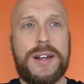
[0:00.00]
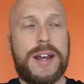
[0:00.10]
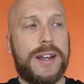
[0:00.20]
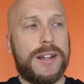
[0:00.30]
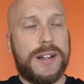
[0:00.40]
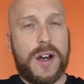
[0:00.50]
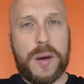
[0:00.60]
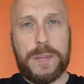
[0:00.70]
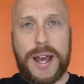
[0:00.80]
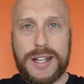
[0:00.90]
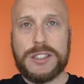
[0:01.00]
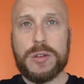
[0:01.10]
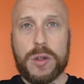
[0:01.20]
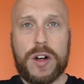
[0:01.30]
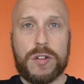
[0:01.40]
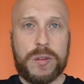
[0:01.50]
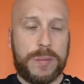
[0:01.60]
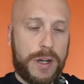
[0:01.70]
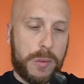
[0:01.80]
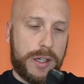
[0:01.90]
and um, I had two of
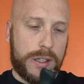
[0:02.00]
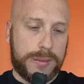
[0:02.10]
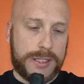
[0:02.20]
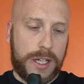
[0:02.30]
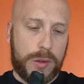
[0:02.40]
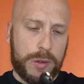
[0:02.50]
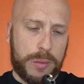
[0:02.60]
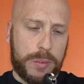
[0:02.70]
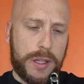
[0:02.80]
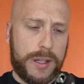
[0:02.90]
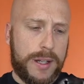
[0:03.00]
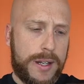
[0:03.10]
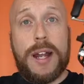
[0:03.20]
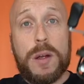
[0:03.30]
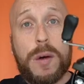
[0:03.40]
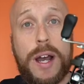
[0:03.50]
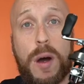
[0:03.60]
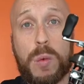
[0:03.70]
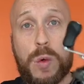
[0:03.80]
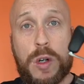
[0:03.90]
them. I wound up selling them, but anyway, I
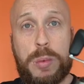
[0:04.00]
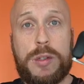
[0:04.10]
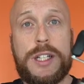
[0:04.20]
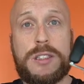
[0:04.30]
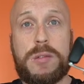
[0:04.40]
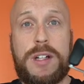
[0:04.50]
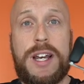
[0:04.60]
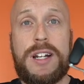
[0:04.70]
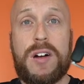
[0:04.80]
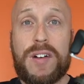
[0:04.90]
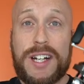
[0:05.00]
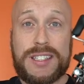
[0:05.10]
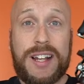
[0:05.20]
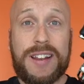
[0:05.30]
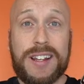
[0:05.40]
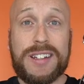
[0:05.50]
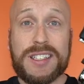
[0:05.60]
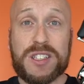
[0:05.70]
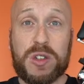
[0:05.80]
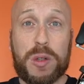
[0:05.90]
want to put this on the NRX. I think this
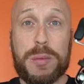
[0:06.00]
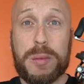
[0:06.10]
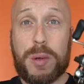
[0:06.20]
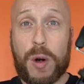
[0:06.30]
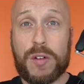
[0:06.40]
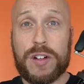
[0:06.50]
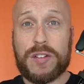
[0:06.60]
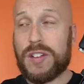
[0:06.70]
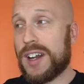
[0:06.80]
is going to be perfect for